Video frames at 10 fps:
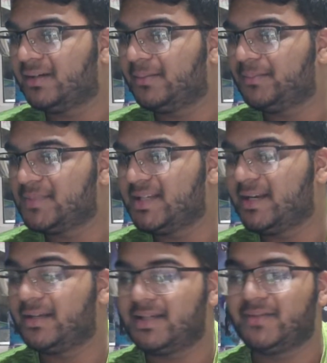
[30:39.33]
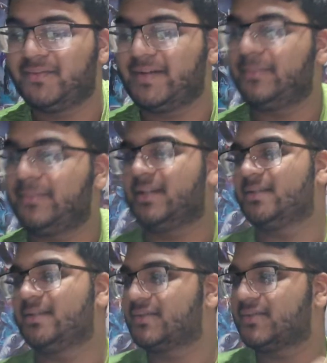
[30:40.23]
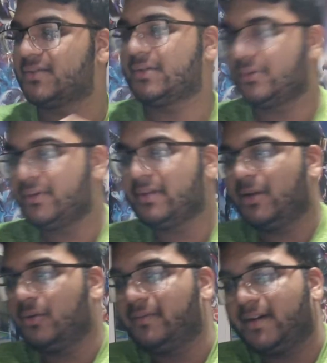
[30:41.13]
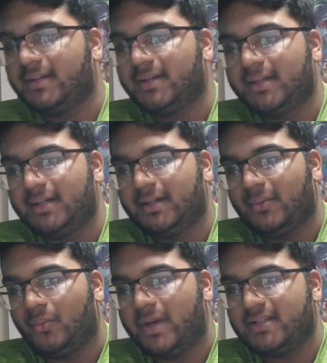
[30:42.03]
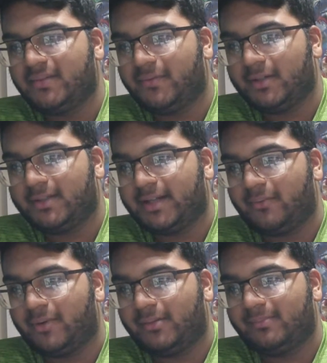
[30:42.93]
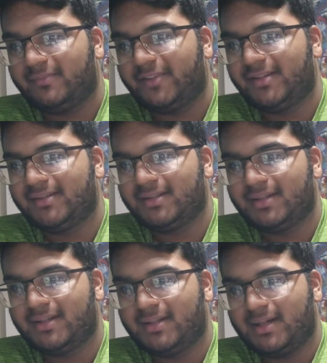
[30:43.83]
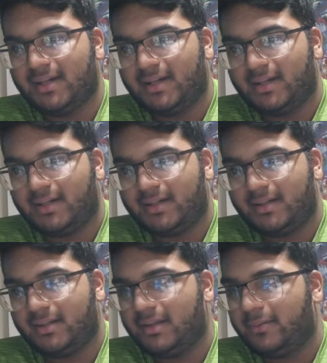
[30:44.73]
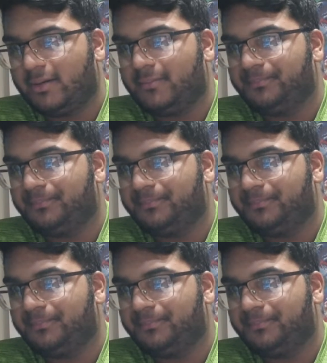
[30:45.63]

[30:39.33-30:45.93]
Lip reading: See now here the fabric is screwing me over. Where's the Fortnite one? There we go.